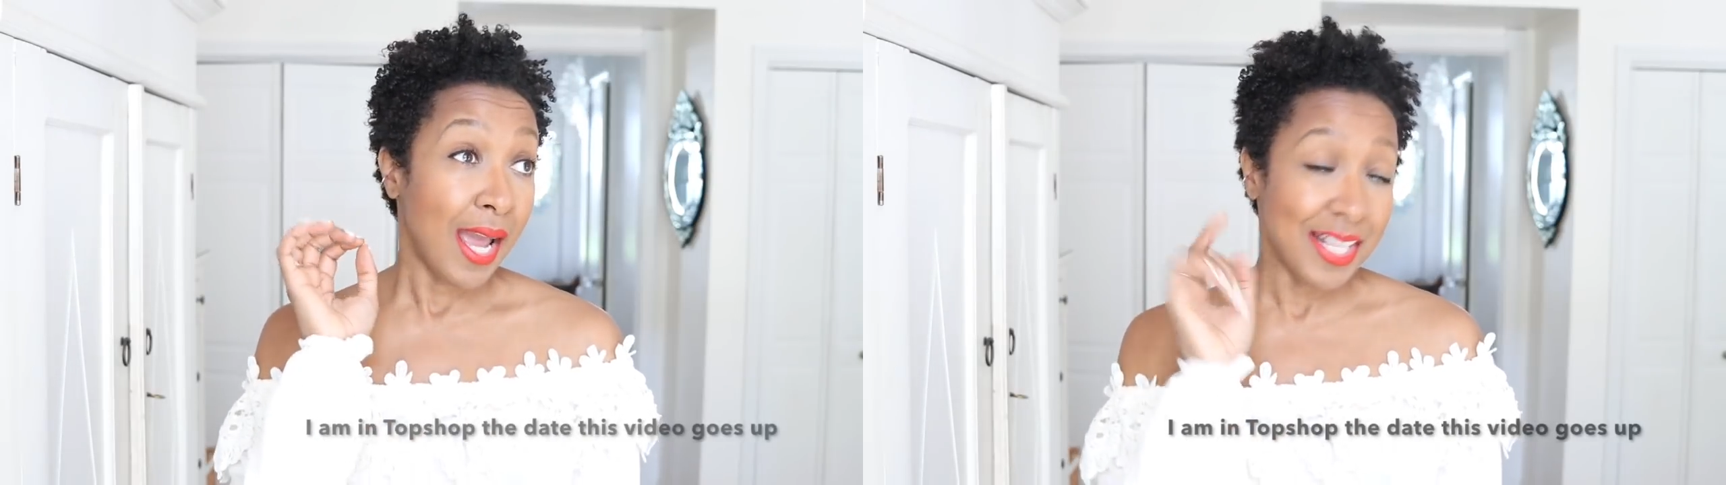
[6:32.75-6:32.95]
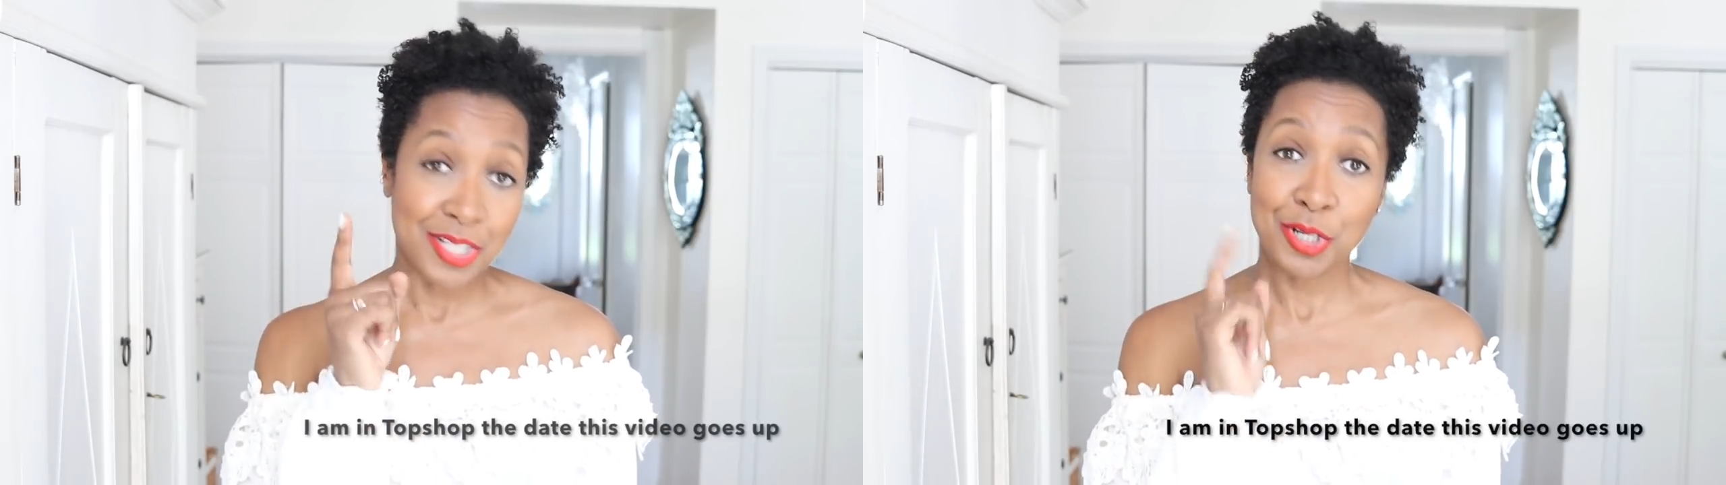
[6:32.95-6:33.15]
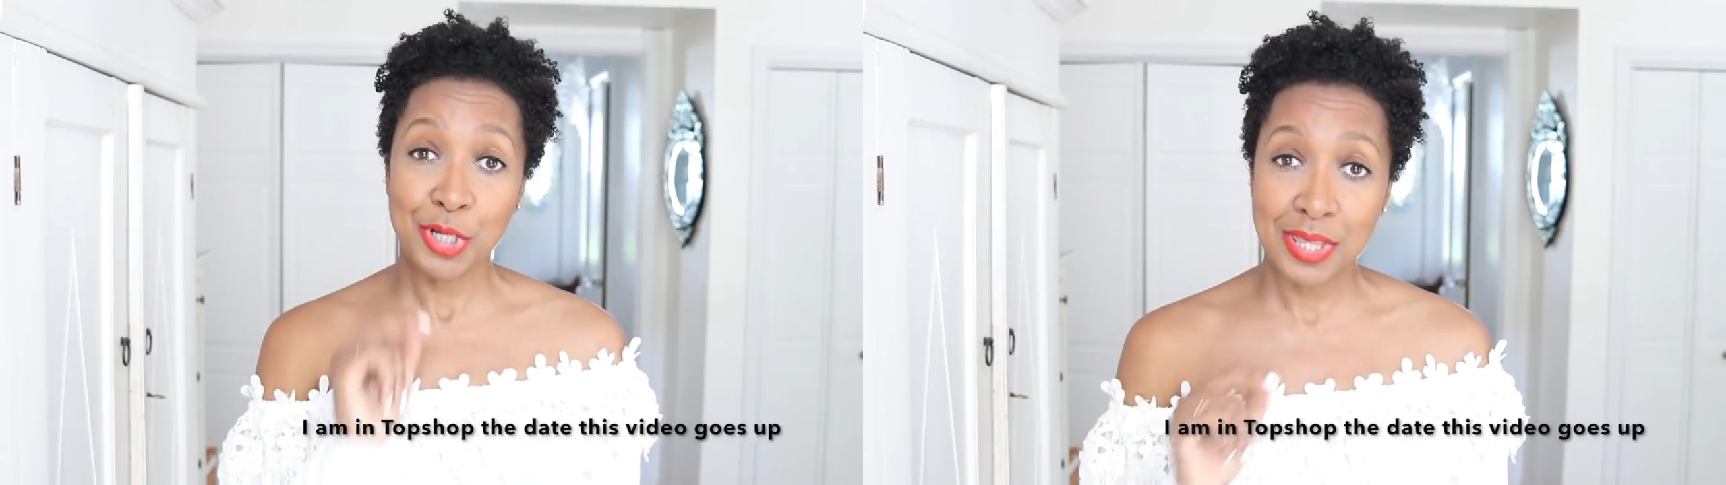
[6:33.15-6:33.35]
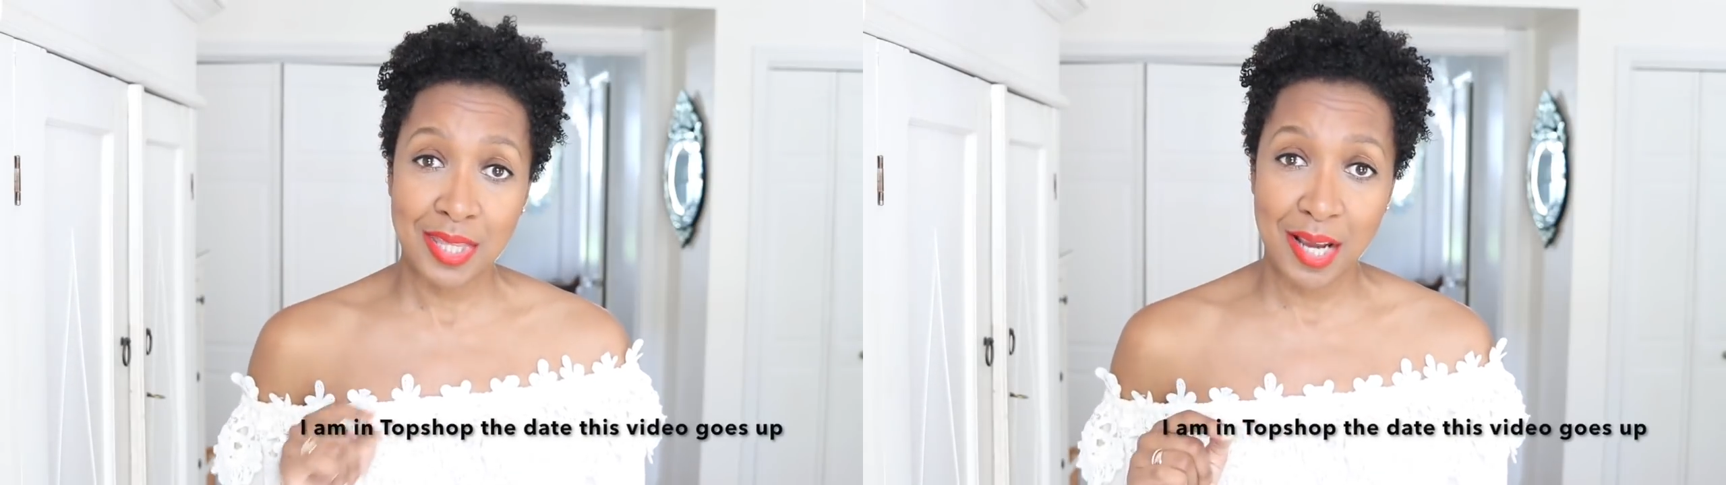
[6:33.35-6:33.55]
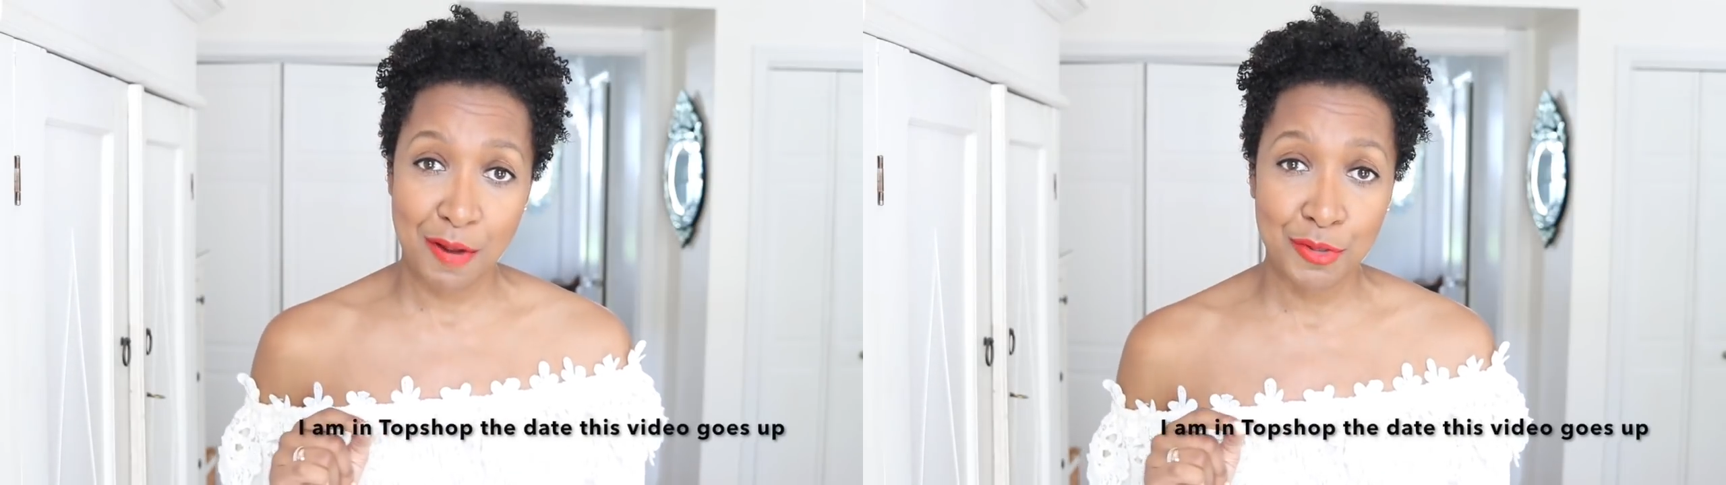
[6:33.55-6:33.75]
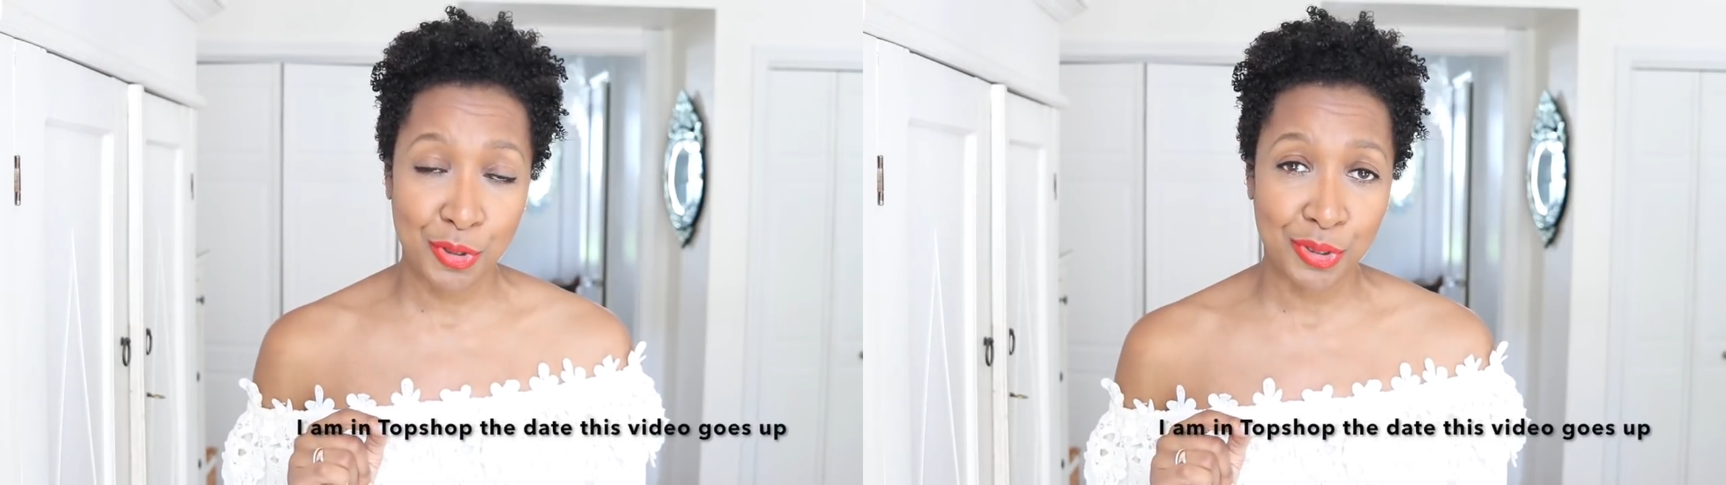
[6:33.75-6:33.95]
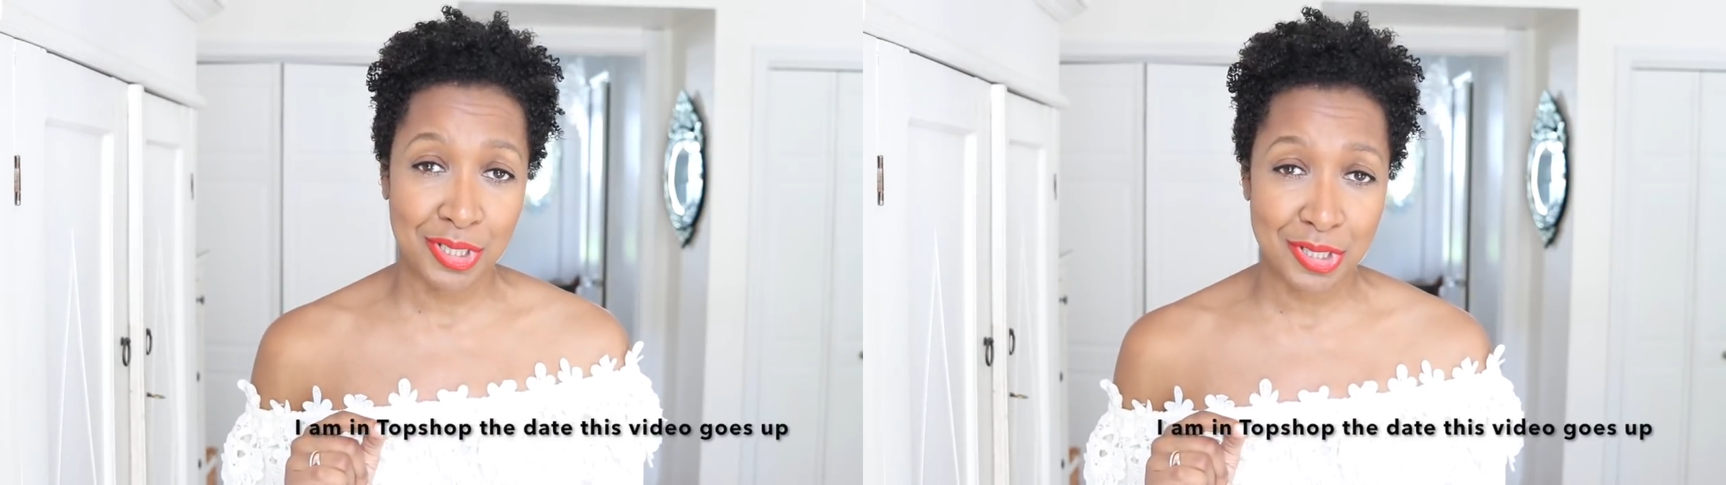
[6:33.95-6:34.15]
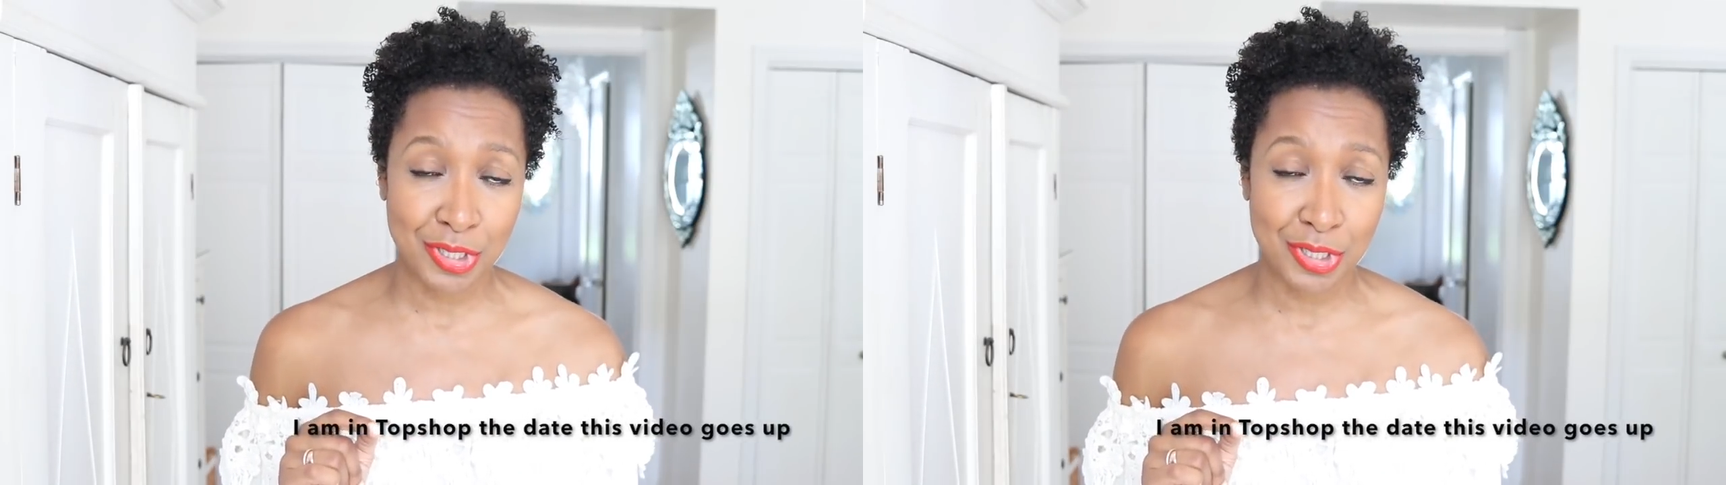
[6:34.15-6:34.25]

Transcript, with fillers: It's a good thing I've not gone into